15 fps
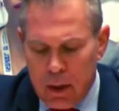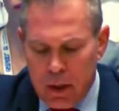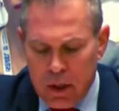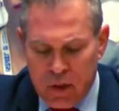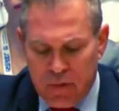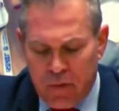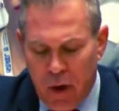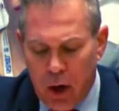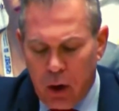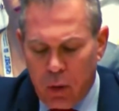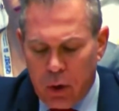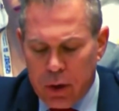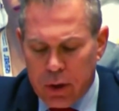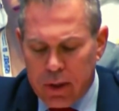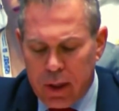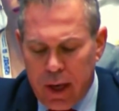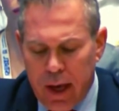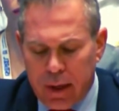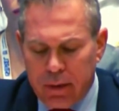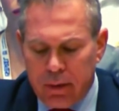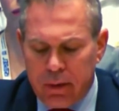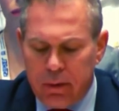His followers
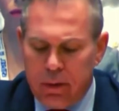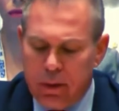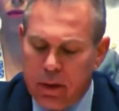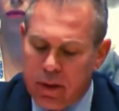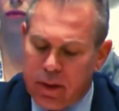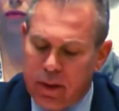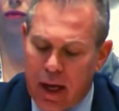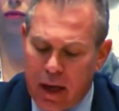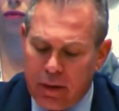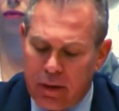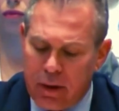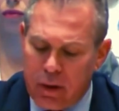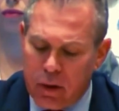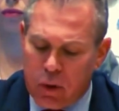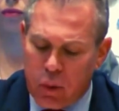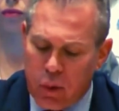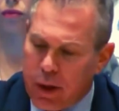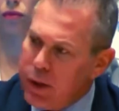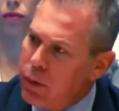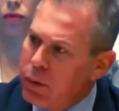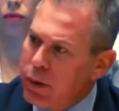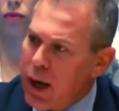led the
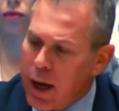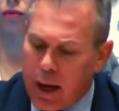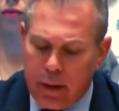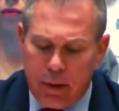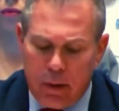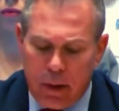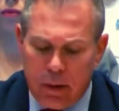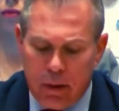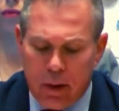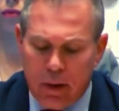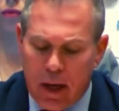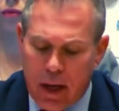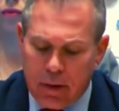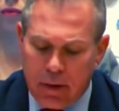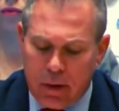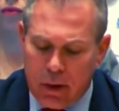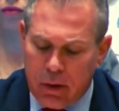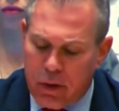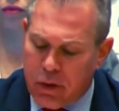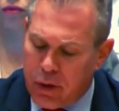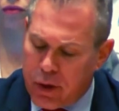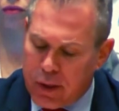1929 and the
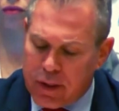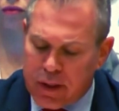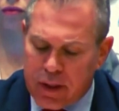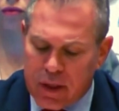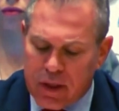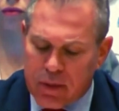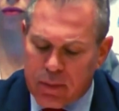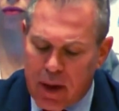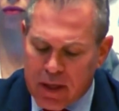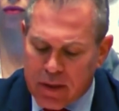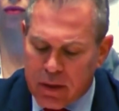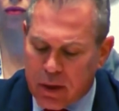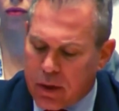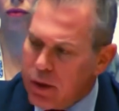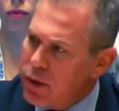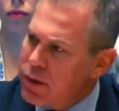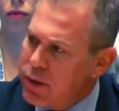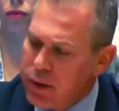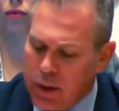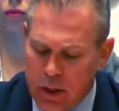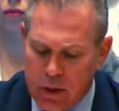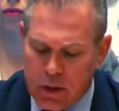1936 massacres
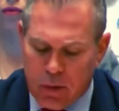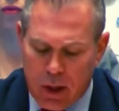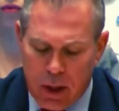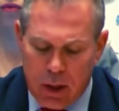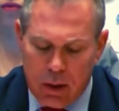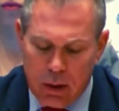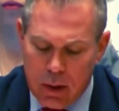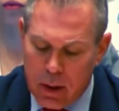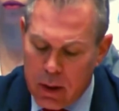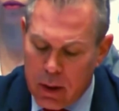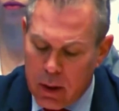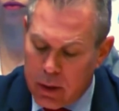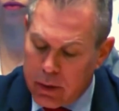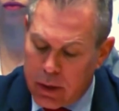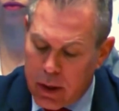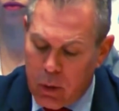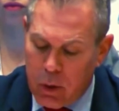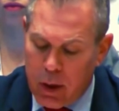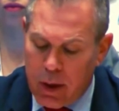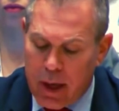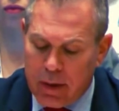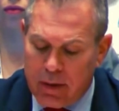in Israel. They
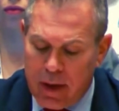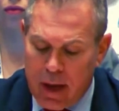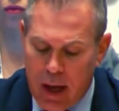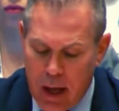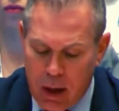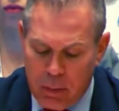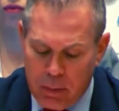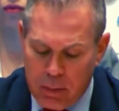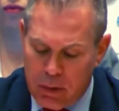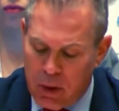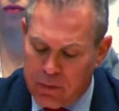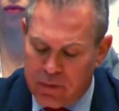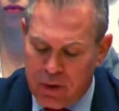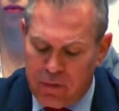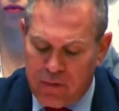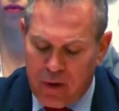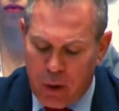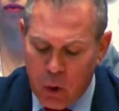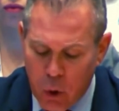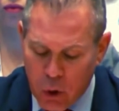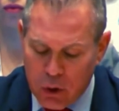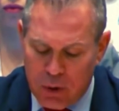were at the helm of the
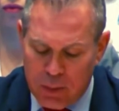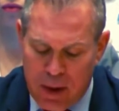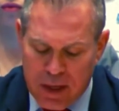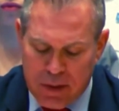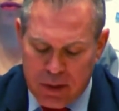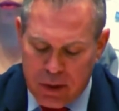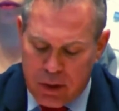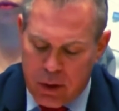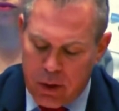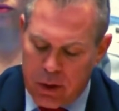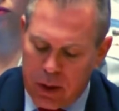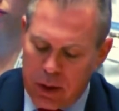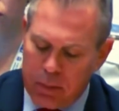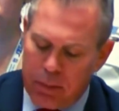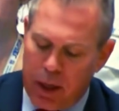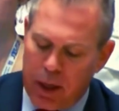Farhud massacre in